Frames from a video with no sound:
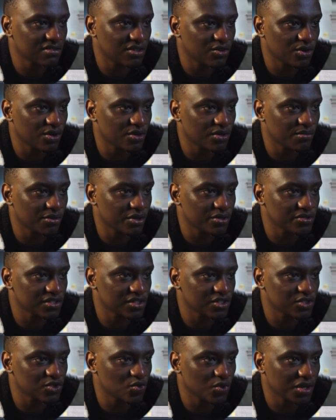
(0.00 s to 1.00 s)
the
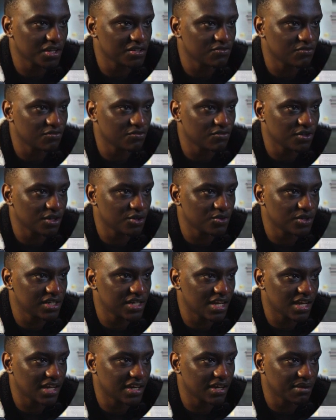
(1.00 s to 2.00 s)
roundabout is quite very
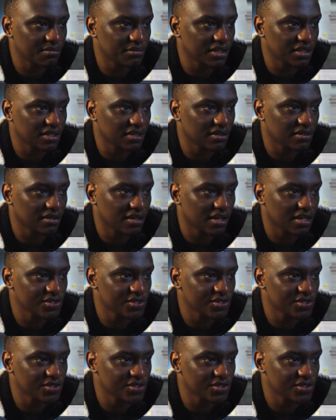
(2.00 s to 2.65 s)
dynamic.